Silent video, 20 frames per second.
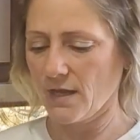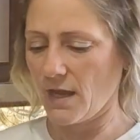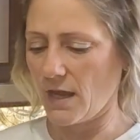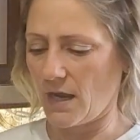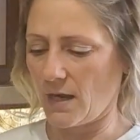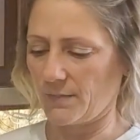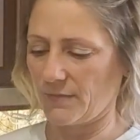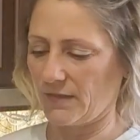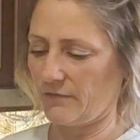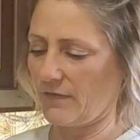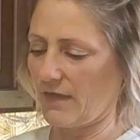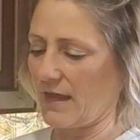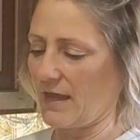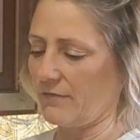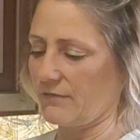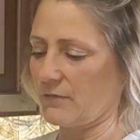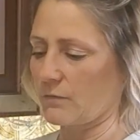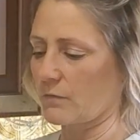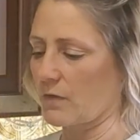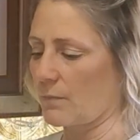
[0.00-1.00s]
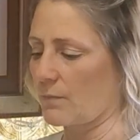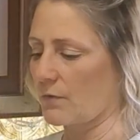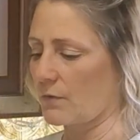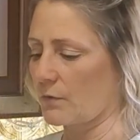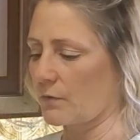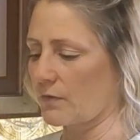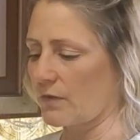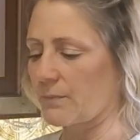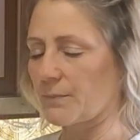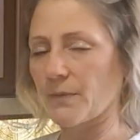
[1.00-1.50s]
They have the rubber
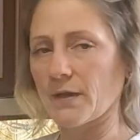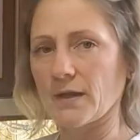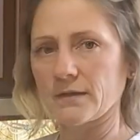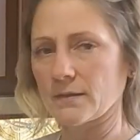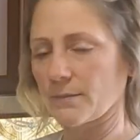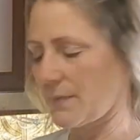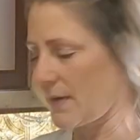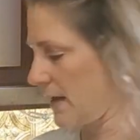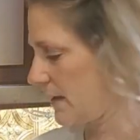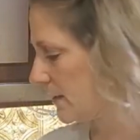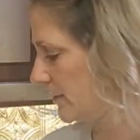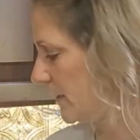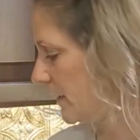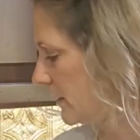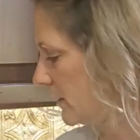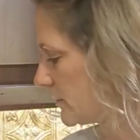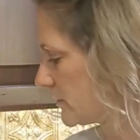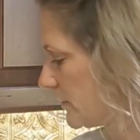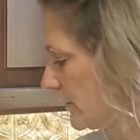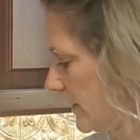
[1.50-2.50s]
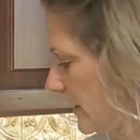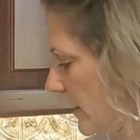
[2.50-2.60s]
grip on the bottom here, so